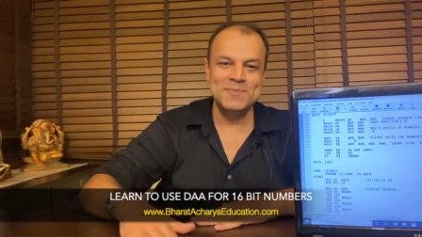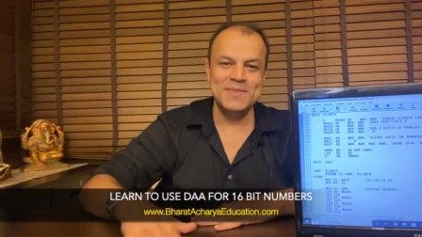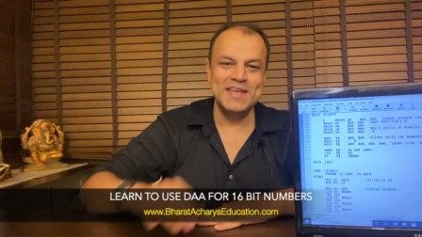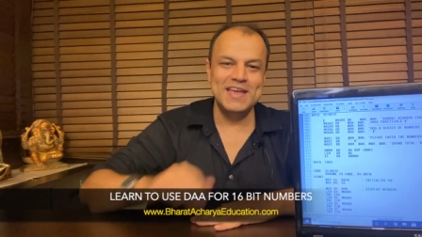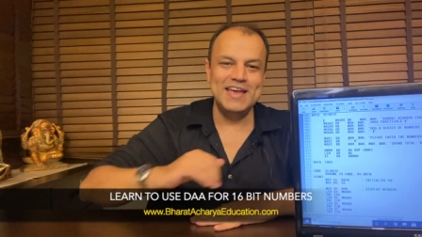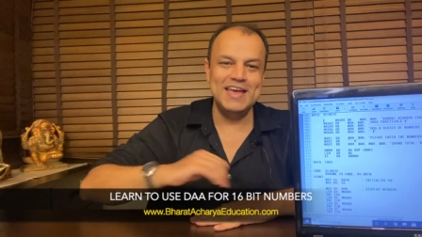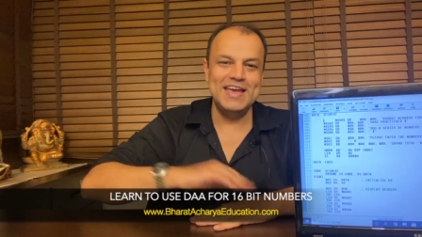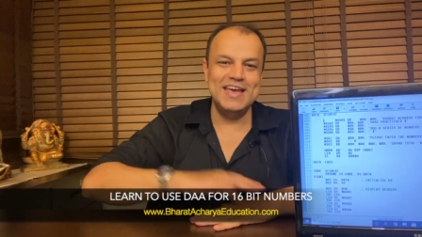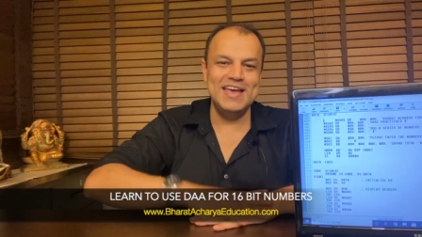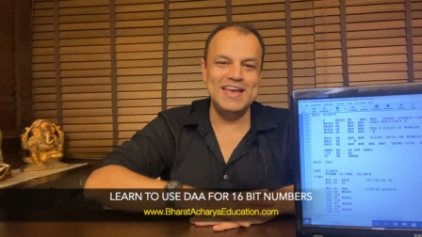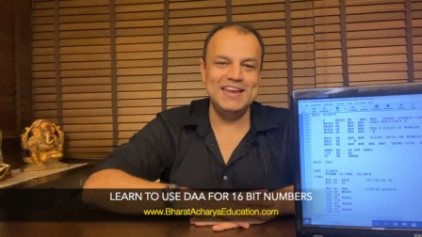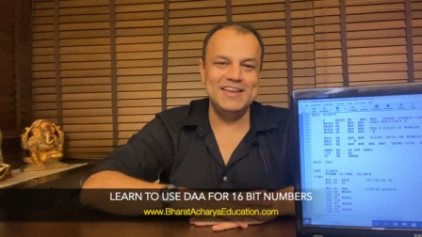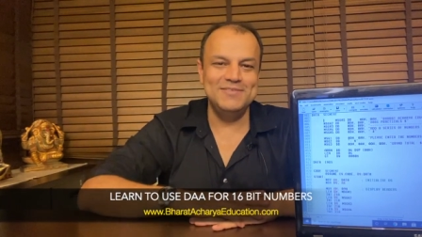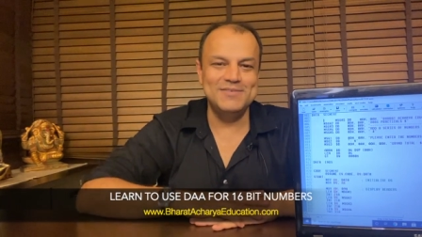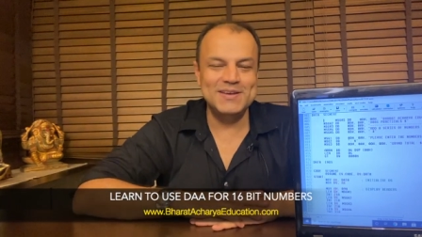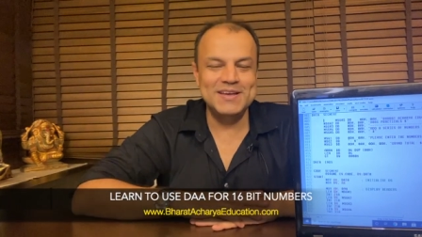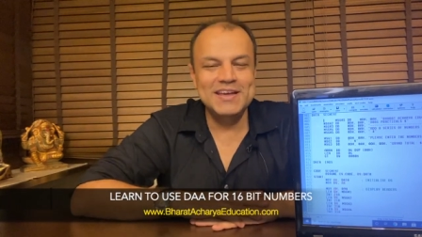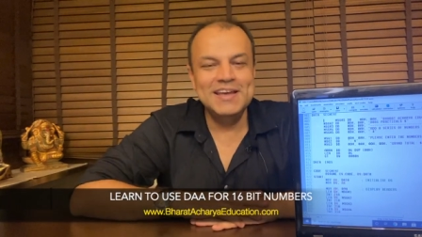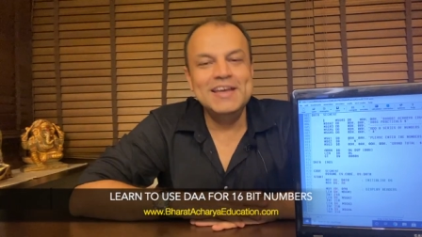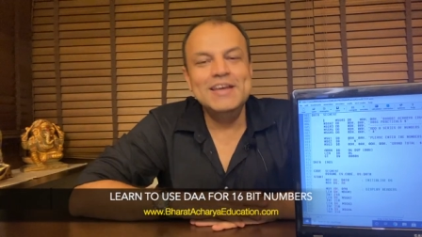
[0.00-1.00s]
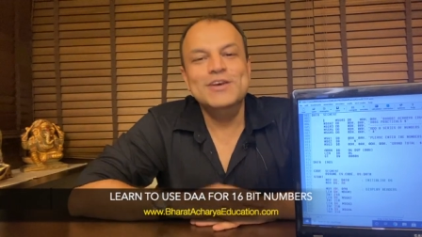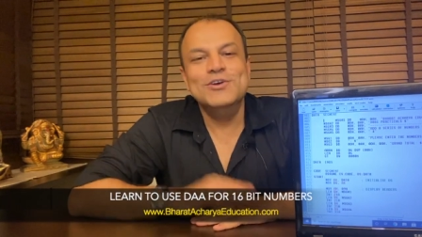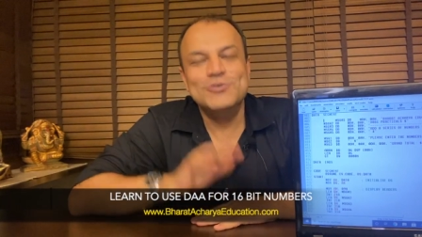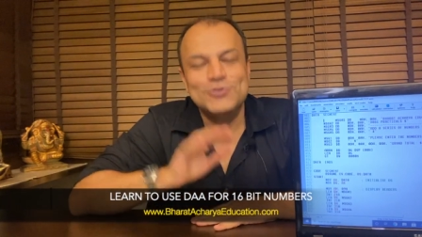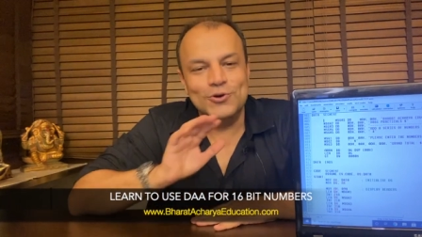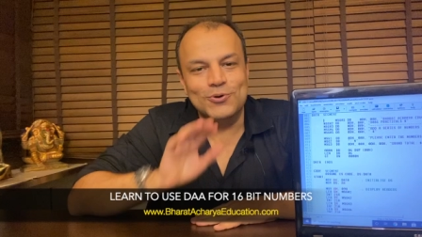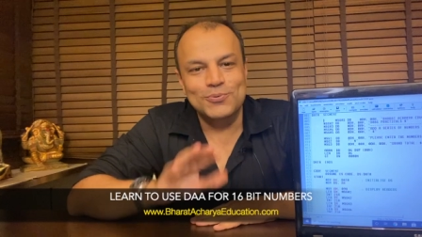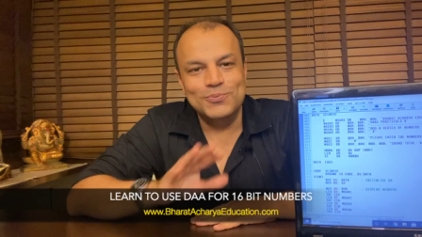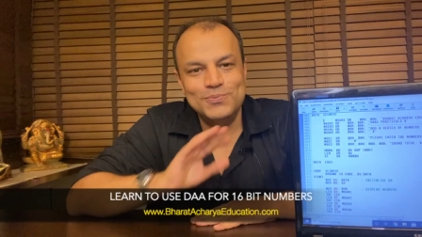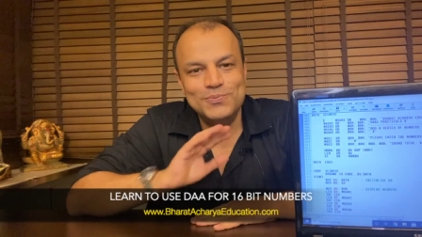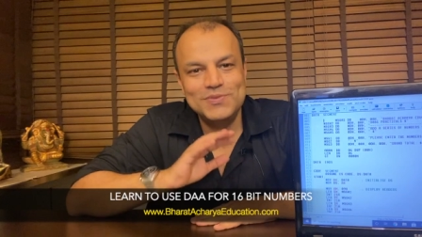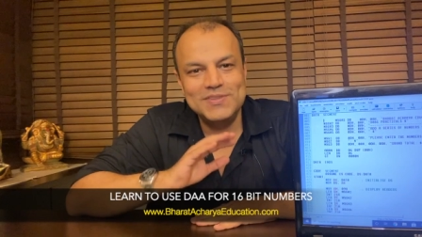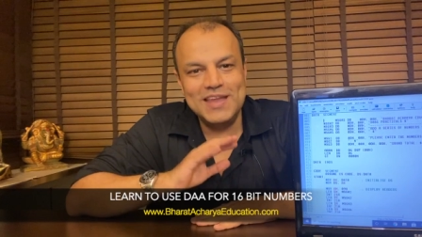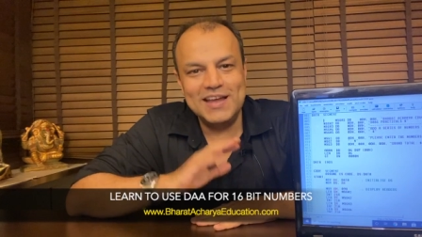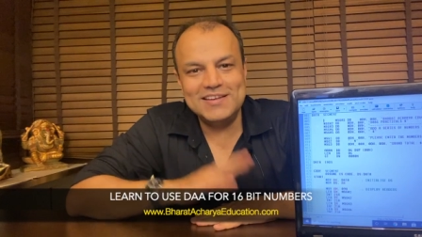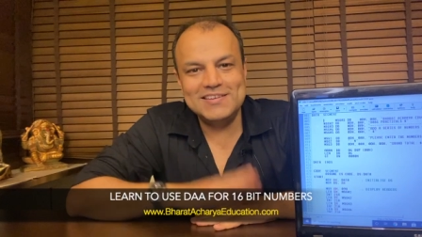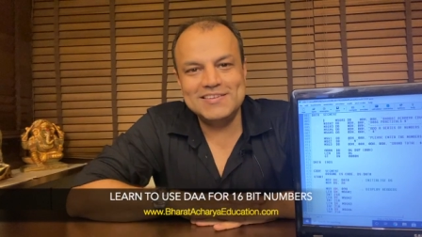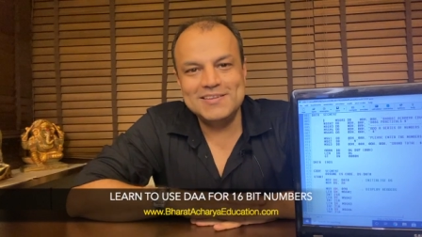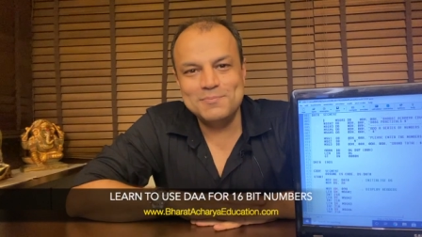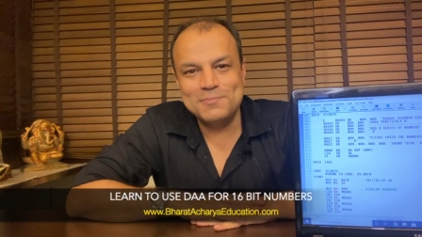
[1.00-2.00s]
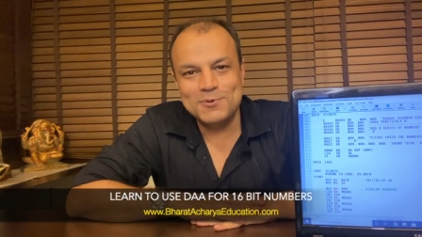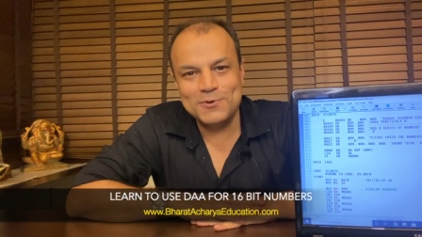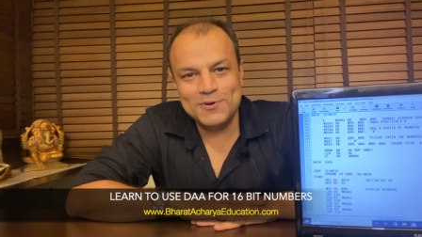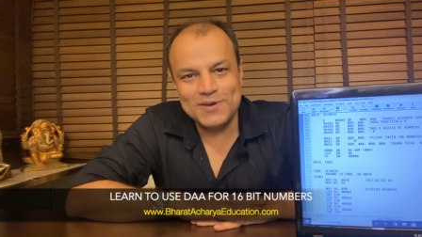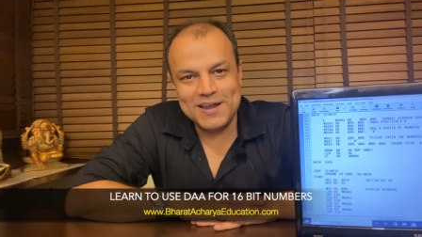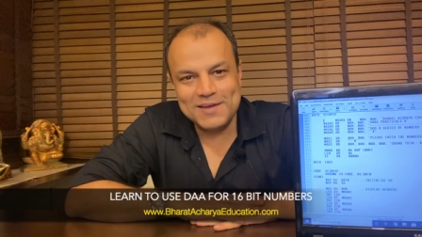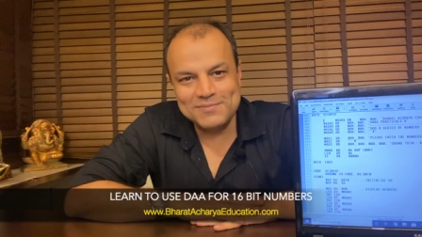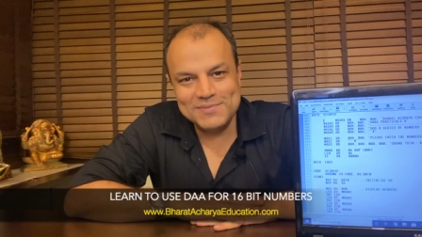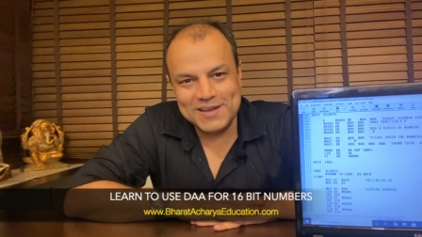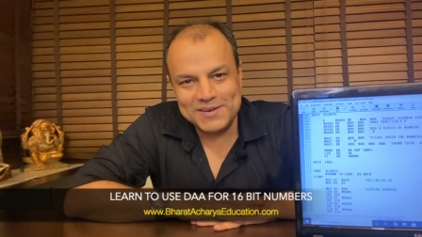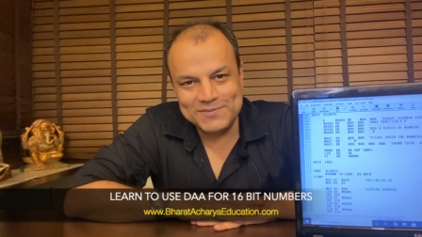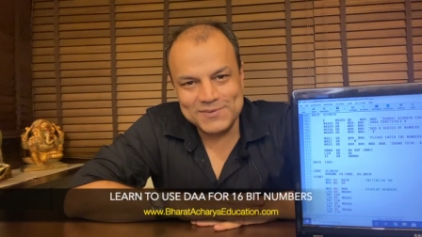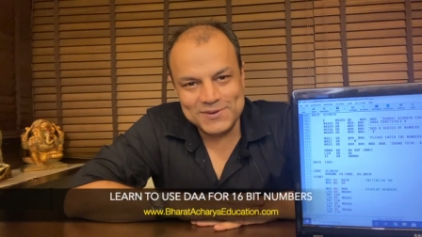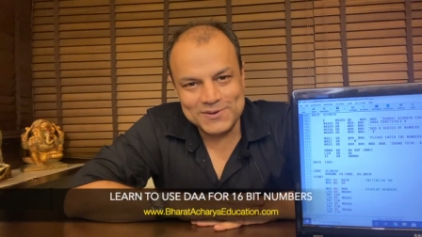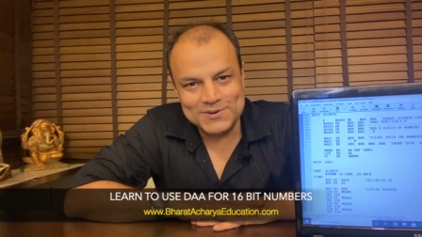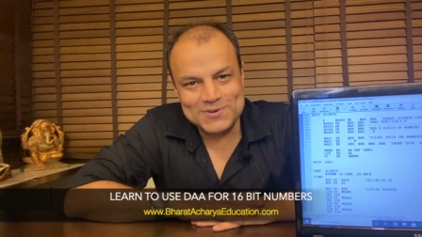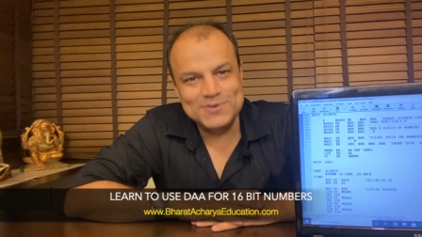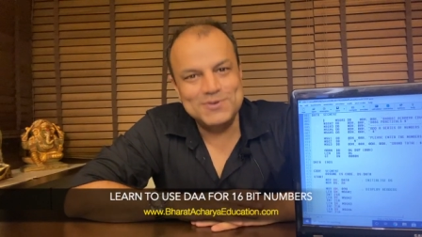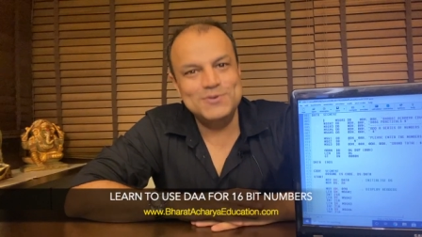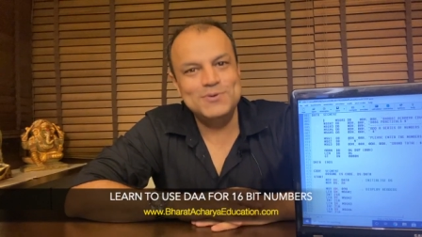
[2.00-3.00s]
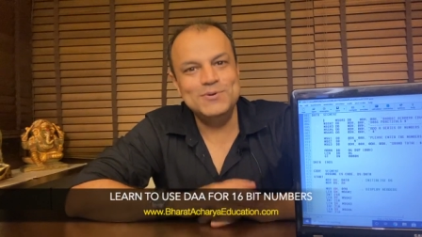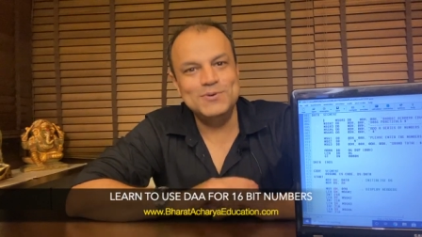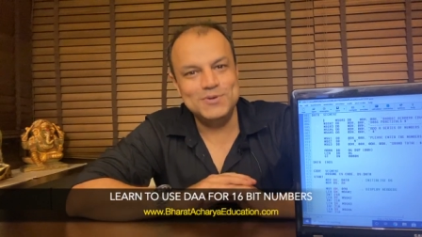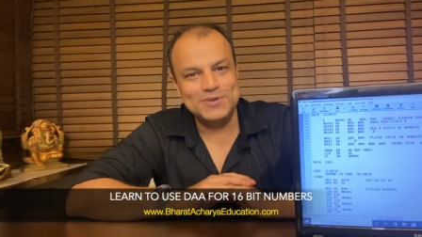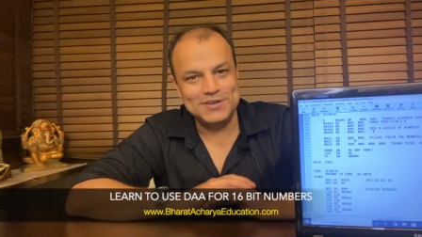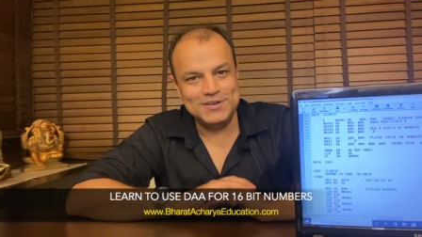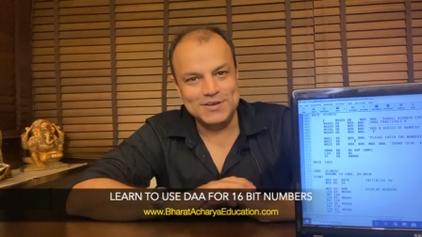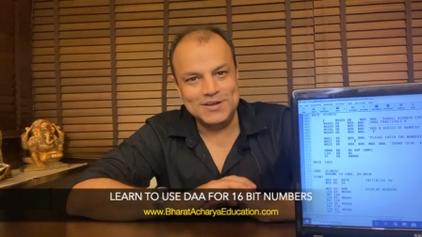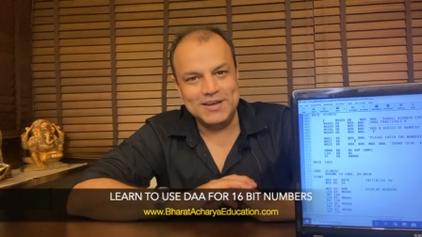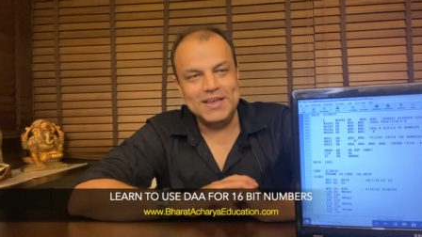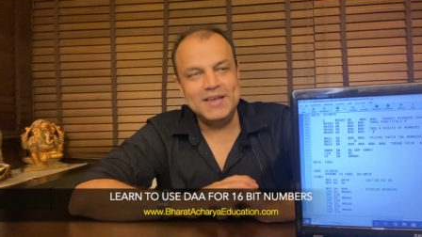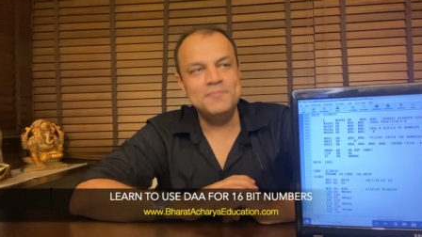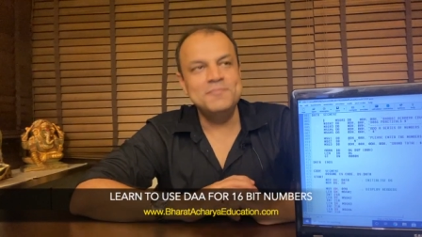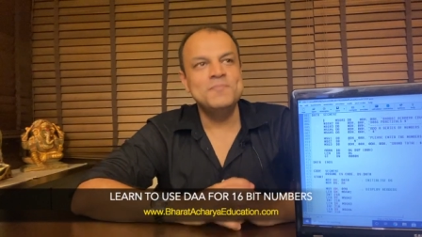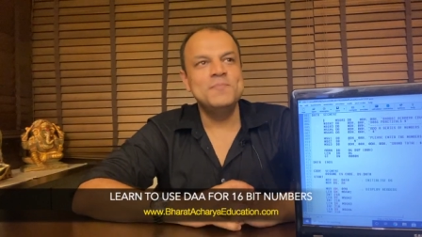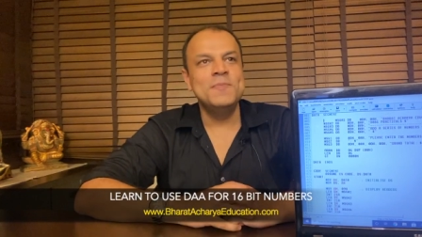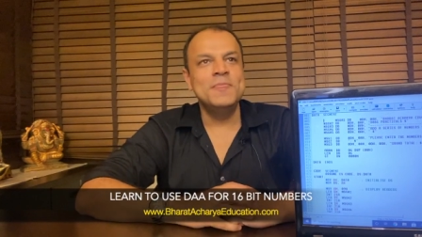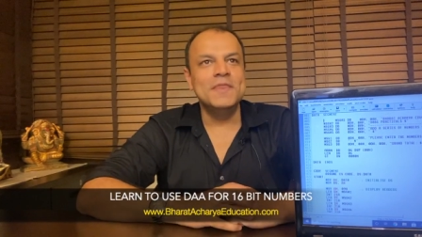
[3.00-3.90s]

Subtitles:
Anyway, so that's the program that we're going to do today.